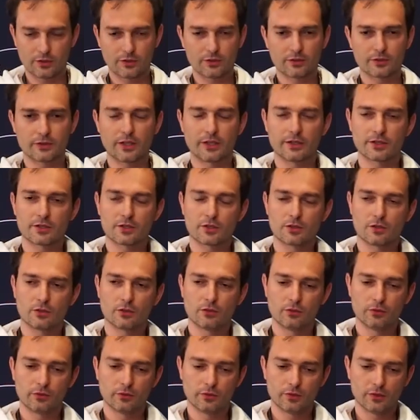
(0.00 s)
correct.
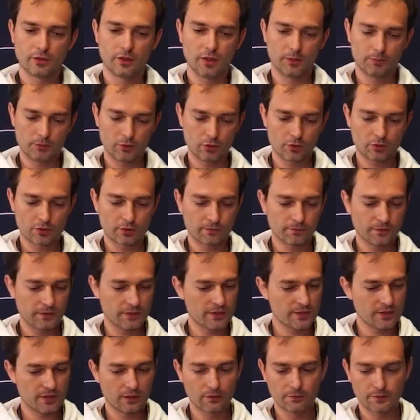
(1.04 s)
So cryptography
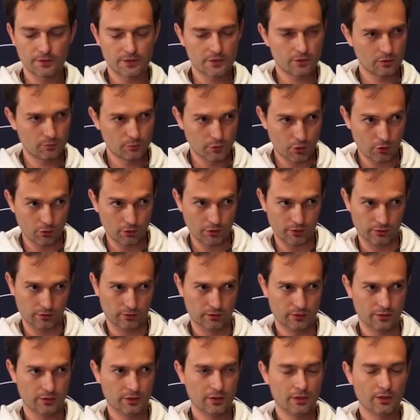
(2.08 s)
itself is not broken.
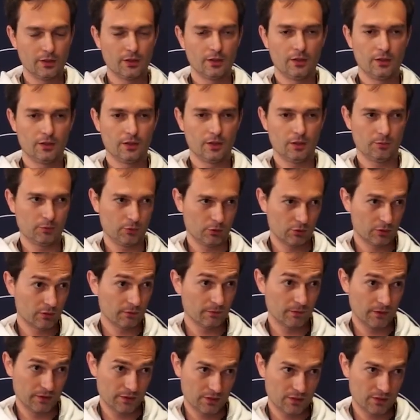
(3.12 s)
Cryptography is